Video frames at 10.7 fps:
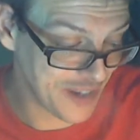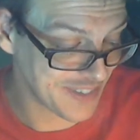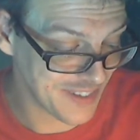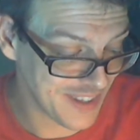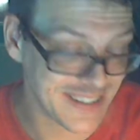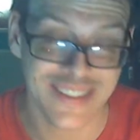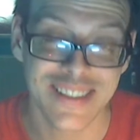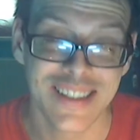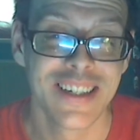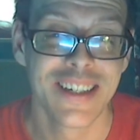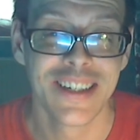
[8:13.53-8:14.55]
is nice.
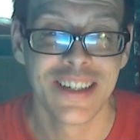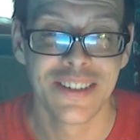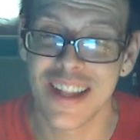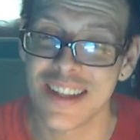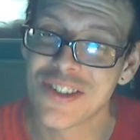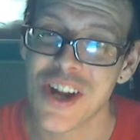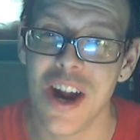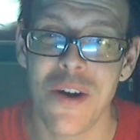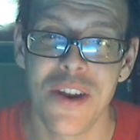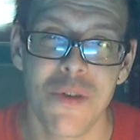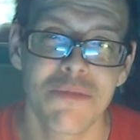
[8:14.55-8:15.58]
So let's check
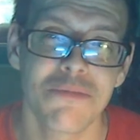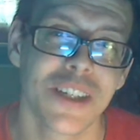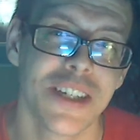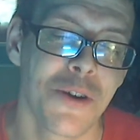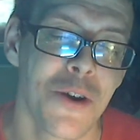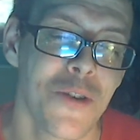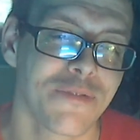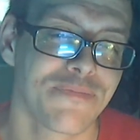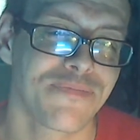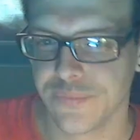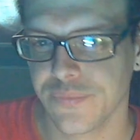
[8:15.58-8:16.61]
out another one, we'll keep going.
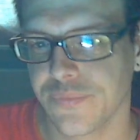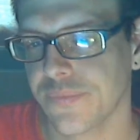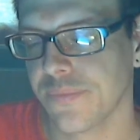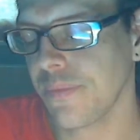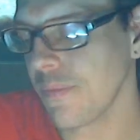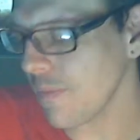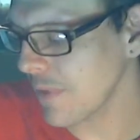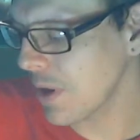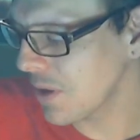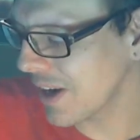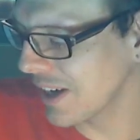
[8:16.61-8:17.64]

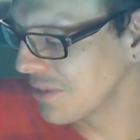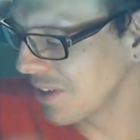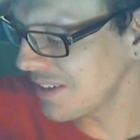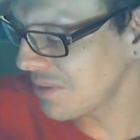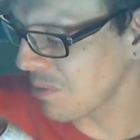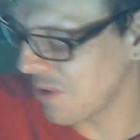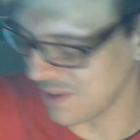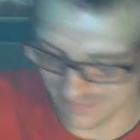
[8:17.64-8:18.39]
Okay, so this one